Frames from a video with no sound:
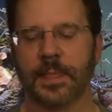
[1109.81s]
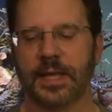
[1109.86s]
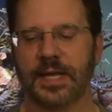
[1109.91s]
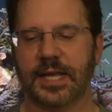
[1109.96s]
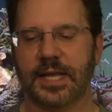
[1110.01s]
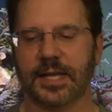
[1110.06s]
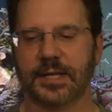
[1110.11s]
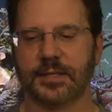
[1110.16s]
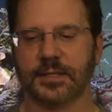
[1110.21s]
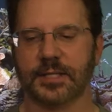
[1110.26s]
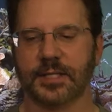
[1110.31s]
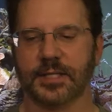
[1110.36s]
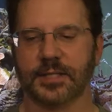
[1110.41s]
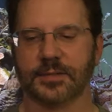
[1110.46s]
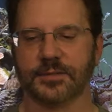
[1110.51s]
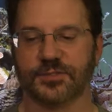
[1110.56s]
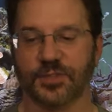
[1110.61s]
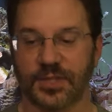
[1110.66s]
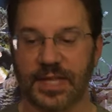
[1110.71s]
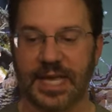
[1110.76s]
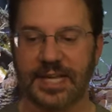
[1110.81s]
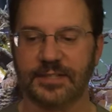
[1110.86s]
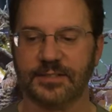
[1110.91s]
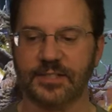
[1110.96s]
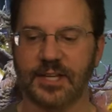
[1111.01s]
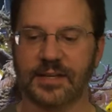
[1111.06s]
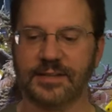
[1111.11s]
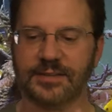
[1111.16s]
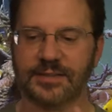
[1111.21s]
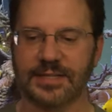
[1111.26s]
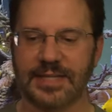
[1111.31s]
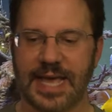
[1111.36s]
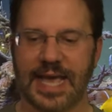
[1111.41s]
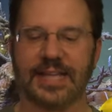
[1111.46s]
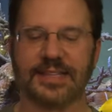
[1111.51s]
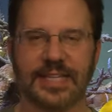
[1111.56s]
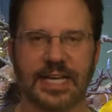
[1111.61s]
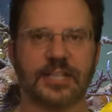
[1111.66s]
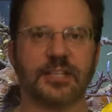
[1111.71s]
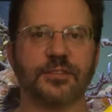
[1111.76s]
And uh, so that does
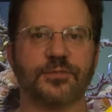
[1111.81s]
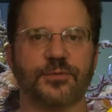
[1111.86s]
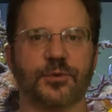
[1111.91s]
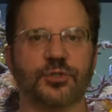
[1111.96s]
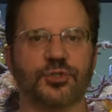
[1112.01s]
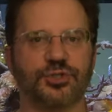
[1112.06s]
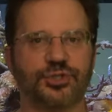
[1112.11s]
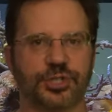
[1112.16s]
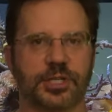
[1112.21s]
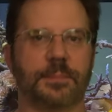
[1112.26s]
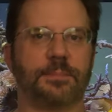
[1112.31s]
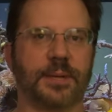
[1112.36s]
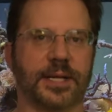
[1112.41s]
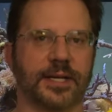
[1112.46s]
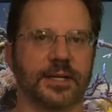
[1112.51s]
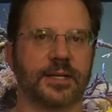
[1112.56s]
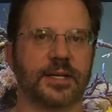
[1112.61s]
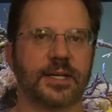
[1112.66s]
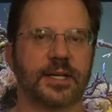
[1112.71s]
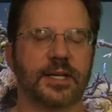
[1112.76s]
that. That is for shipping.